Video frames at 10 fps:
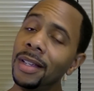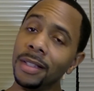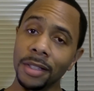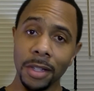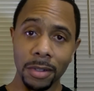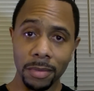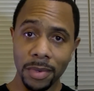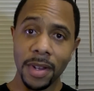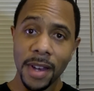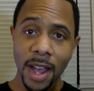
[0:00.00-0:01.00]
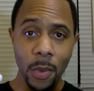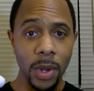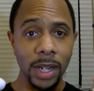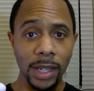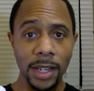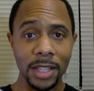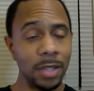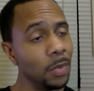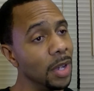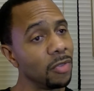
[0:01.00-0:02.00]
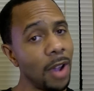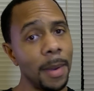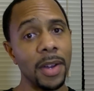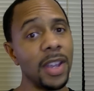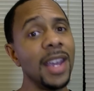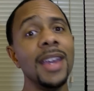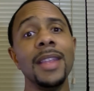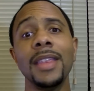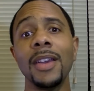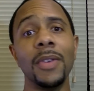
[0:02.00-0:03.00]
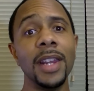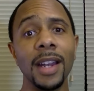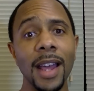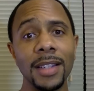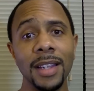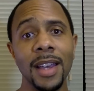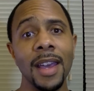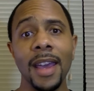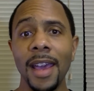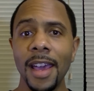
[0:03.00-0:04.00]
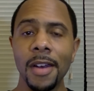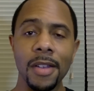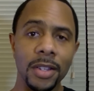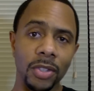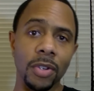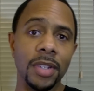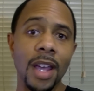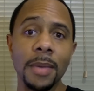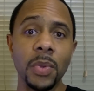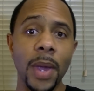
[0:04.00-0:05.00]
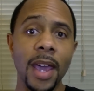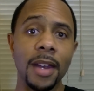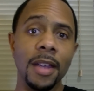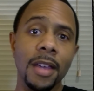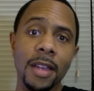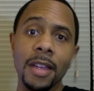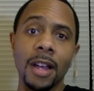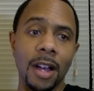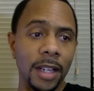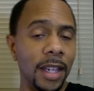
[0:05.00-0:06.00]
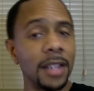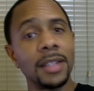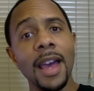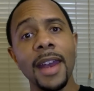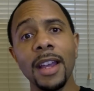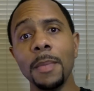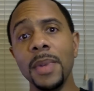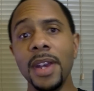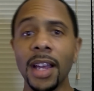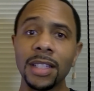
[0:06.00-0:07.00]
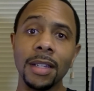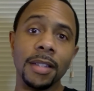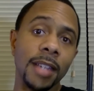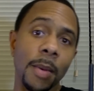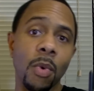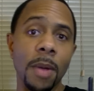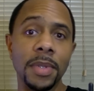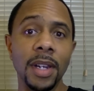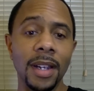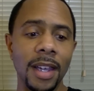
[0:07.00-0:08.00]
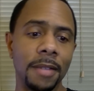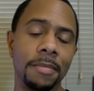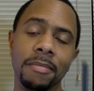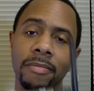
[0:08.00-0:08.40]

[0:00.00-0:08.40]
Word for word: still not one glitch, one dropout, or anything on any lights. And certain times we had uh, guests lining up next to the table where I'm sitting at.